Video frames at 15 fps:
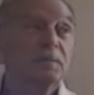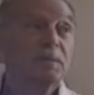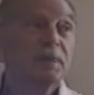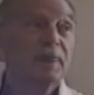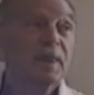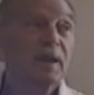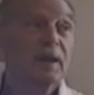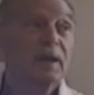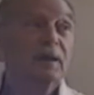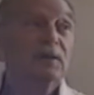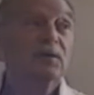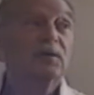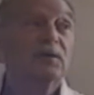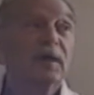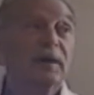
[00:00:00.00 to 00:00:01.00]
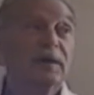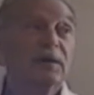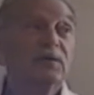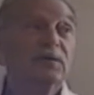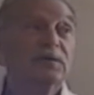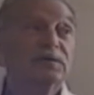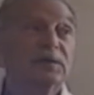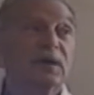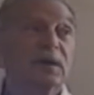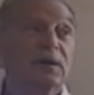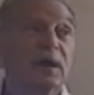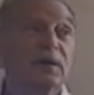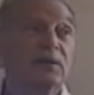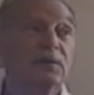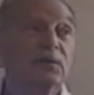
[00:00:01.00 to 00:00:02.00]
It looked like a grease gun. I
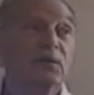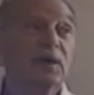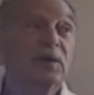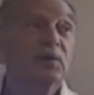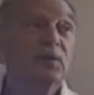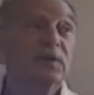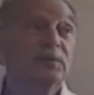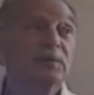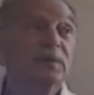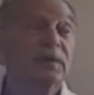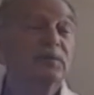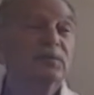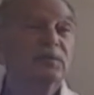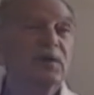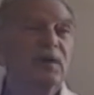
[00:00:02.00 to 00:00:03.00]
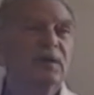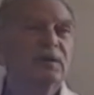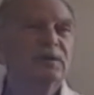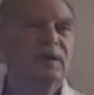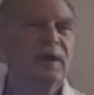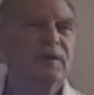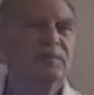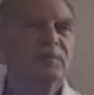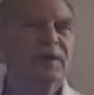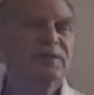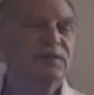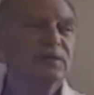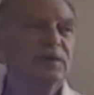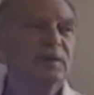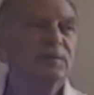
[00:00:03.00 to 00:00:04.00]
don't know what it was, but it was all the time
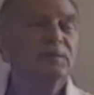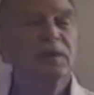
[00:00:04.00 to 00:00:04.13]
messing up,